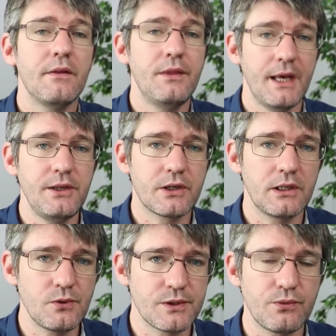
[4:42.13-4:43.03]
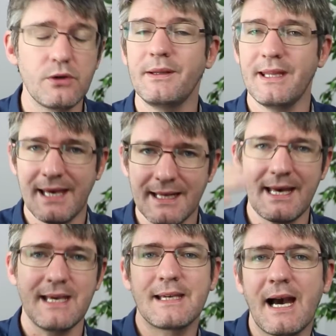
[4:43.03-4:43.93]
then you close the room and they get
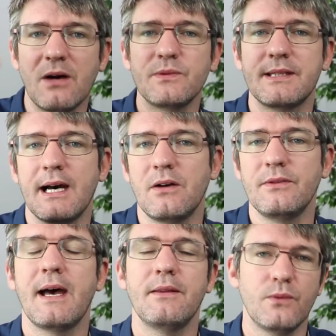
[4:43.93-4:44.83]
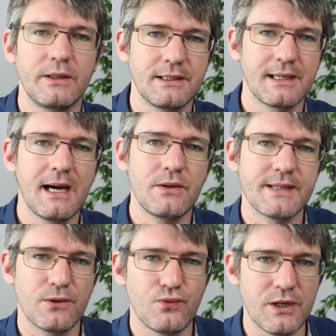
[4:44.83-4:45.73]
a countdown and when the
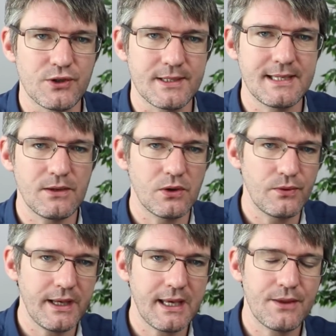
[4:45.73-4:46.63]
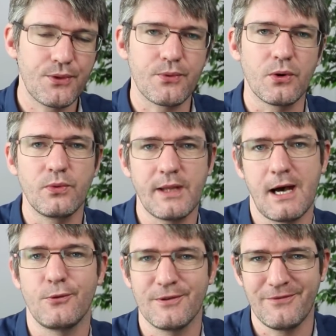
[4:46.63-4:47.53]
countdown reaches zero, they get thrown
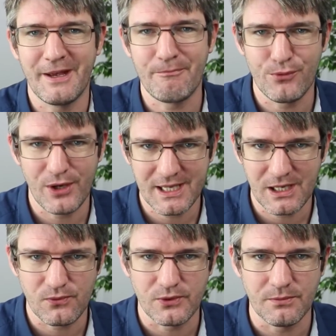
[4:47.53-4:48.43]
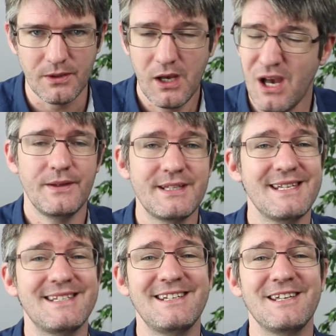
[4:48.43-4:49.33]
out of that breakout room. This
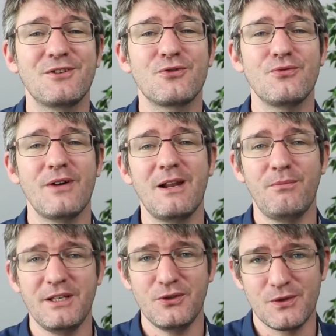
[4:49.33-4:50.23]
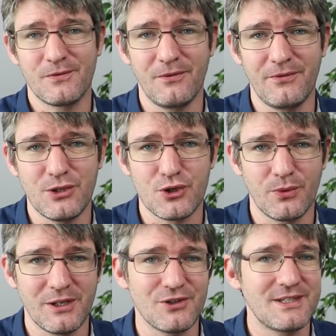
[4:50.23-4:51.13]
is an incredibly useful feature
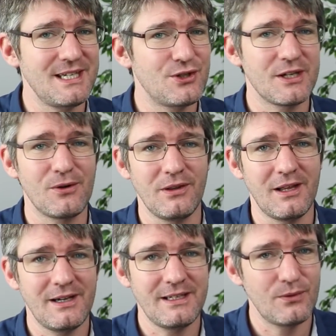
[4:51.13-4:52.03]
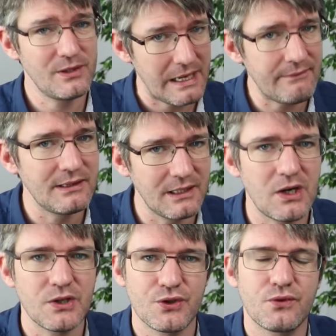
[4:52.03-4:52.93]
when you're teaching online and when you have
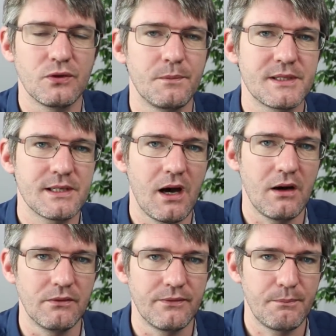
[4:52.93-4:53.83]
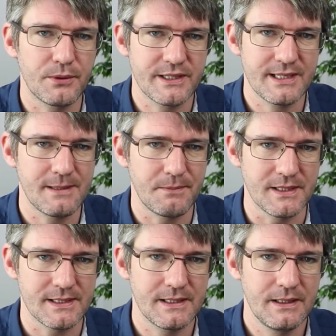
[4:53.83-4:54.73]
large groups of
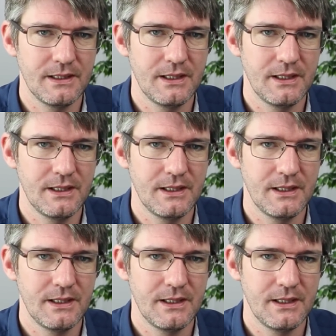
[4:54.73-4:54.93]
participants.